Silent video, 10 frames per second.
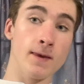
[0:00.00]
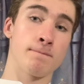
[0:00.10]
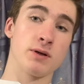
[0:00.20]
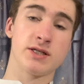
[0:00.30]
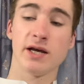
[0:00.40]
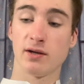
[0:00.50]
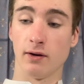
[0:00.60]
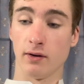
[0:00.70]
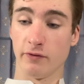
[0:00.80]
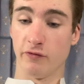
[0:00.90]

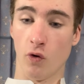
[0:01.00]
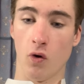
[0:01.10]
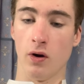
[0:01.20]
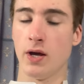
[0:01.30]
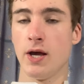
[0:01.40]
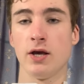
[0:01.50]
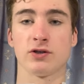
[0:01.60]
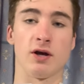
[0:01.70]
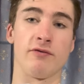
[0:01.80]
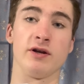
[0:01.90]
particularly for
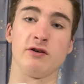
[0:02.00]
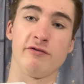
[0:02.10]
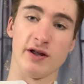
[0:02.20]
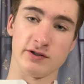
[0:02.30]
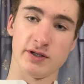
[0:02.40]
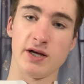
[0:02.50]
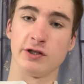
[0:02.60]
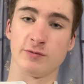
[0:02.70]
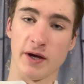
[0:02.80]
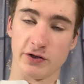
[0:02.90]
stuff in defense,
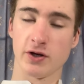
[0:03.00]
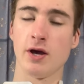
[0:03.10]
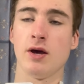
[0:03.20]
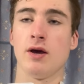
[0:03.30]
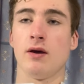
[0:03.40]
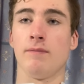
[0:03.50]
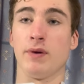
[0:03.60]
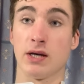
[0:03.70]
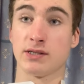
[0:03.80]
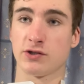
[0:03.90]
in space.
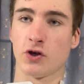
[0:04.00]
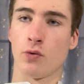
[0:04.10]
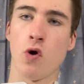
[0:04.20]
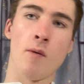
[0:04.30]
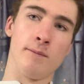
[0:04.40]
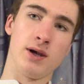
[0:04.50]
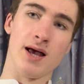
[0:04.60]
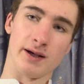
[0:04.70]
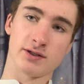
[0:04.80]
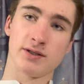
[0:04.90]
Because it's so
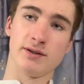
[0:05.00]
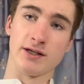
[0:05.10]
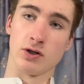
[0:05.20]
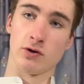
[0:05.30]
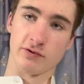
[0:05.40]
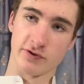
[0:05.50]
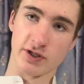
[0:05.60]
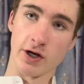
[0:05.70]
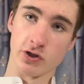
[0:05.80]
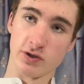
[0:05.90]
complex, there's a lot of
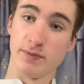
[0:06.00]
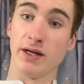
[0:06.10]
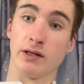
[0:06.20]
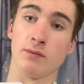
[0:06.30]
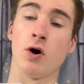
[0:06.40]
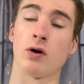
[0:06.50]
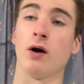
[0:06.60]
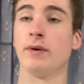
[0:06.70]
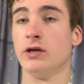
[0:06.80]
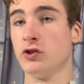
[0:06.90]
stages, meaning the
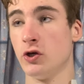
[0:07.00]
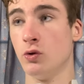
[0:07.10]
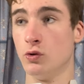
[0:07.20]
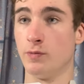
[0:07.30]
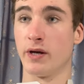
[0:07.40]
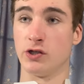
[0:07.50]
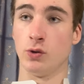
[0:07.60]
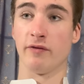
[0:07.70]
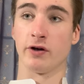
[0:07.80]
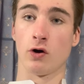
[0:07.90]
markup is huge because
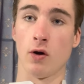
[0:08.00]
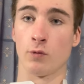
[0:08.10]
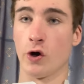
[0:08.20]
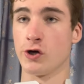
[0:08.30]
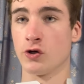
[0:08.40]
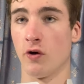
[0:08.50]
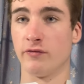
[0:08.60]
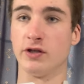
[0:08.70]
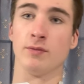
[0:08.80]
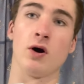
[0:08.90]
you have an agglomeration
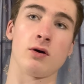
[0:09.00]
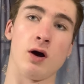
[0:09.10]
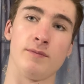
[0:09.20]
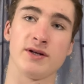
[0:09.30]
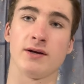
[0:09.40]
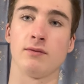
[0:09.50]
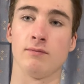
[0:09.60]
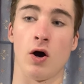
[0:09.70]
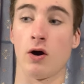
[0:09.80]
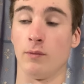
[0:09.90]
of these
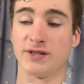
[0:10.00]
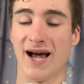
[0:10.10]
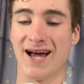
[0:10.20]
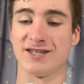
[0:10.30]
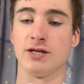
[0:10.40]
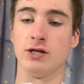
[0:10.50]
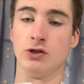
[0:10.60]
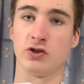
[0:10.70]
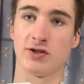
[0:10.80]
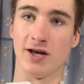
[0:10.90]
markups at
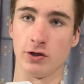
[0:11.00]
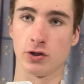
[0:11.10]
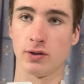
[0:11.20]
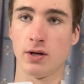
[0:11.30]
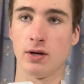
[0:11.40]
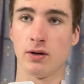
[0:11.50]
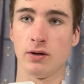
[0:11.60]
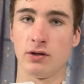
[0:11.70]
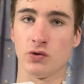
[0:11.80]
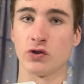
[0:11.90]
each stage.
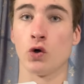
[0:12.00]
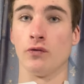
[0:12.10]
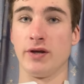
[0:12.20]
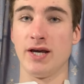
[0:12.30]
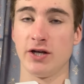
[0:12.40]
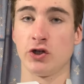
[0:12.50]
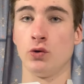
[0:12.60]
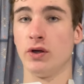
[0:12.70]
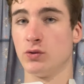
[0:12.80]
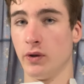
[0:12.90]
So in short, the
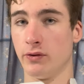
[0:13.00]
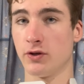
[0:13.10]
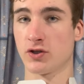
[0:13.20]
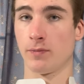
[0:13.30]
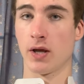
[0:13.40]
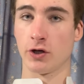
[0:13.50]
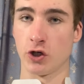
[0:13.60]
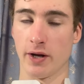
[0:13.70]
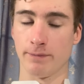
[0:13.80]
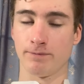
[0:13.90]
issue is with the supply
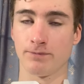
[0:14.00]
chain.